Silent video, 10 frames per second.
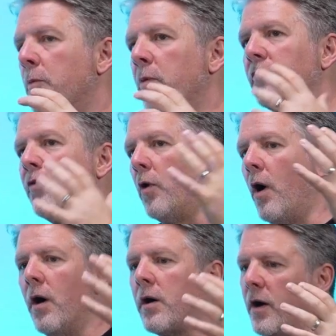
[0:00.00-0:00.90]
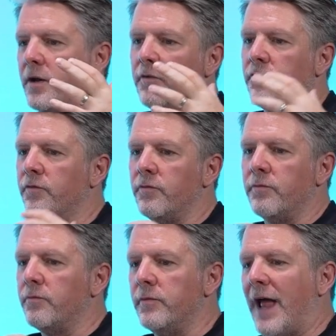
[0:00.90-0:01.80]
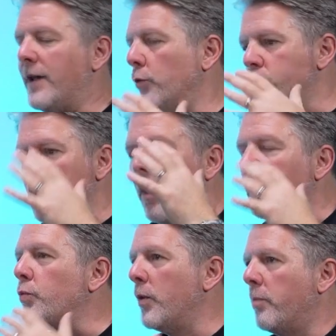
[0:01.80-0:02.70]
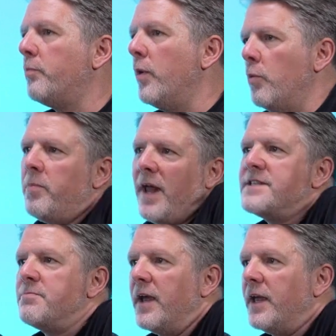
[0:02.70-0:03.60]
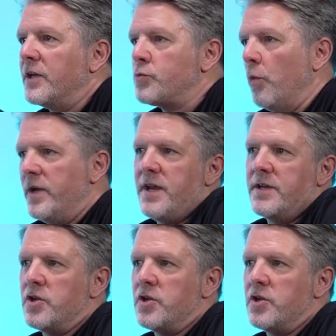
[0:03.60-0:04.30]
But for our kind of landlords, clients, we were placemaking is what we did.